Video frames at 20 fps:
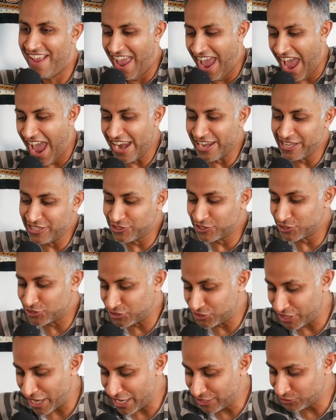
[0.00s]
And he just
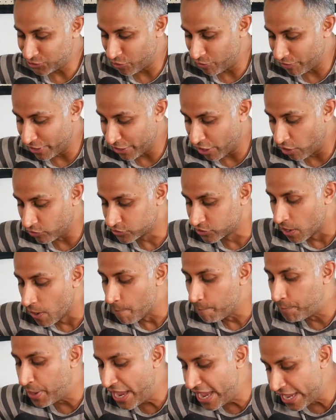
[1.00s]
stands over and he goes,
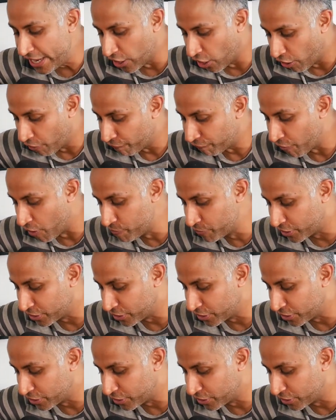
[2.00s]
Peter from